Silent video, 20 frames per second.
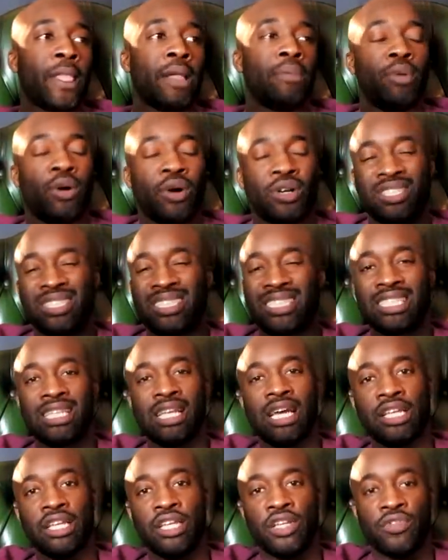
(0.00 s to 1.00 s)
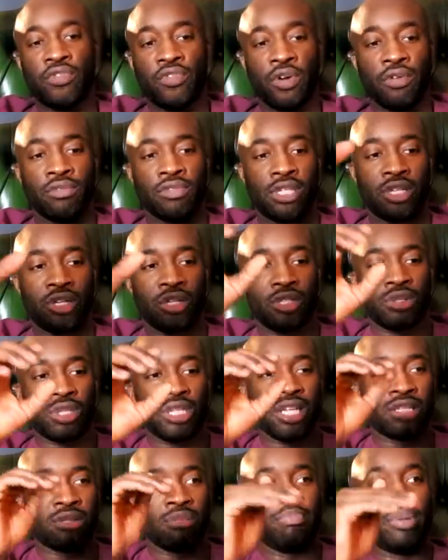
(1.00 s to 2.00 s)
Boxing's slightly different, obviously, because it
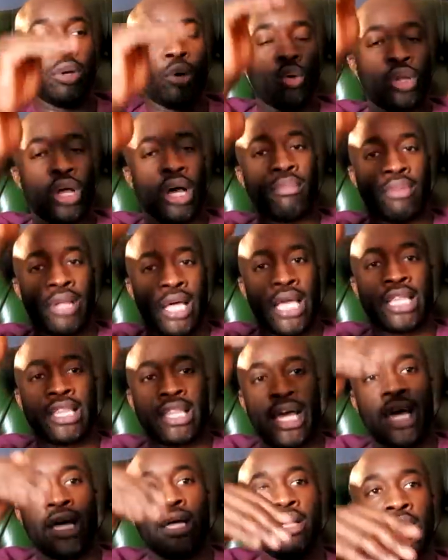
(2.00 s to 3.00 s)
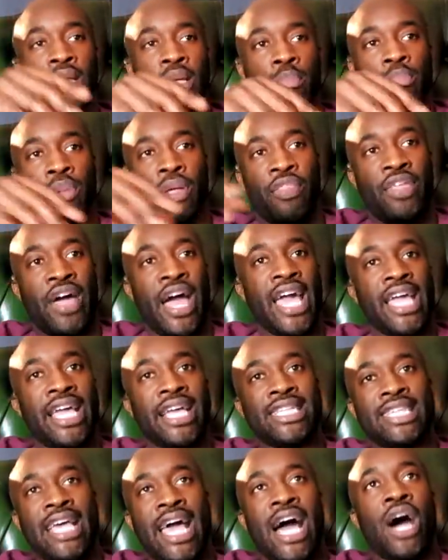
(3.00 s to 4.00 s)
doesn't build up like that. But that
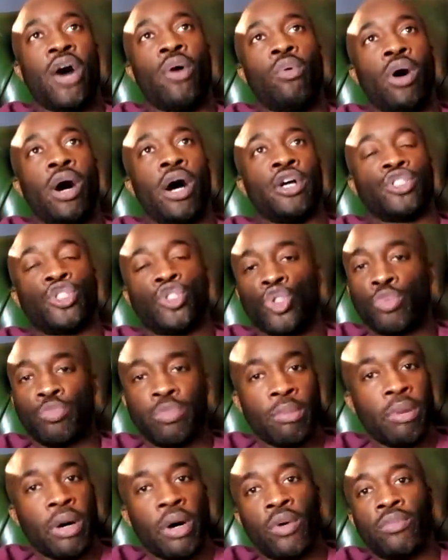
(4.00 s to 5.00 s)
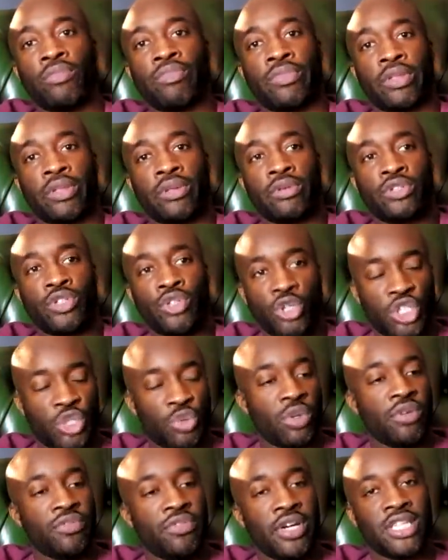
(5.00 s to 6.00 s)
is our Super Bowl.
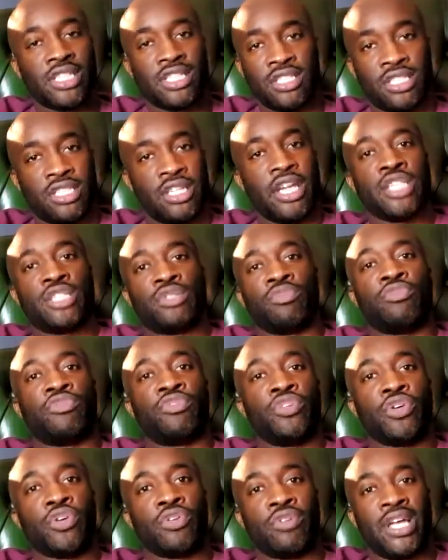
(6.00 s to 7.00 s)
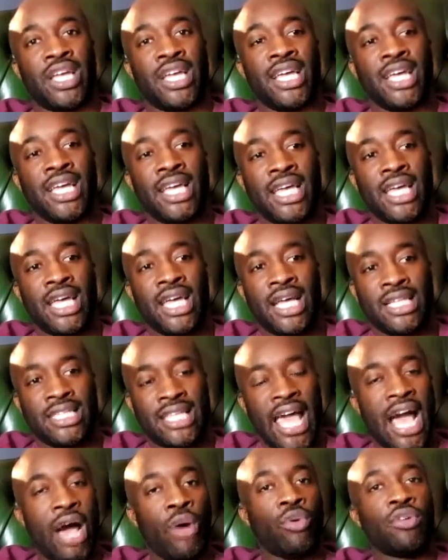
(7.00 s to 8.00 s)
Joshua versus Tyson Fury is
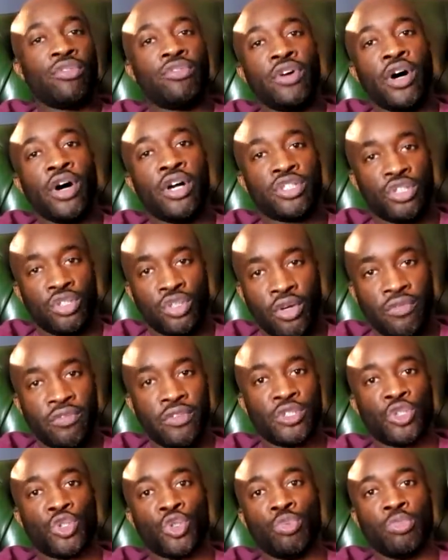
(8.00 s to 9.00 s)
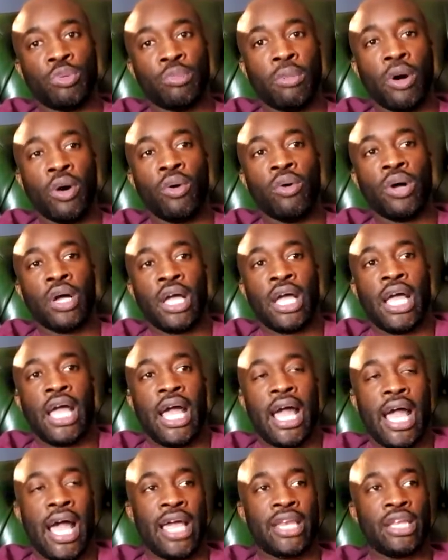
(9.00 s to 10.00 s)
our version of the Super Bowl.
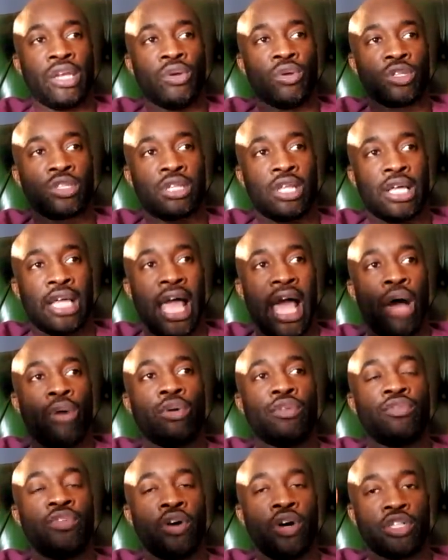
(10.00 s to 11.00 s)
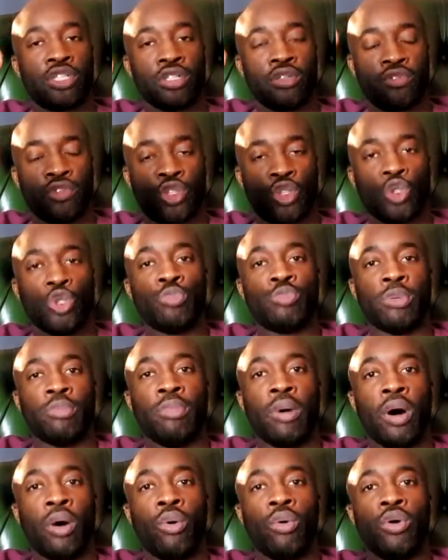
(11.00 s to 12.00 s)
And it looks like our version of the Super
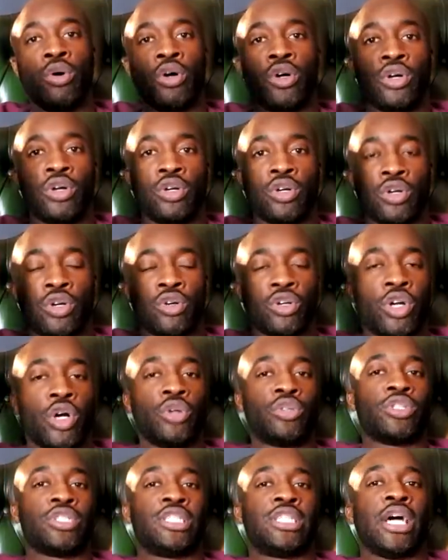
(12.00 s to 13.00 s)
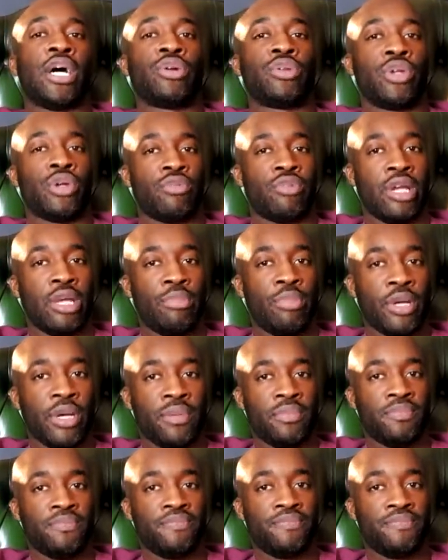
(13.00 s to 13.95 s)
Bowl could go to Saudi Arabia.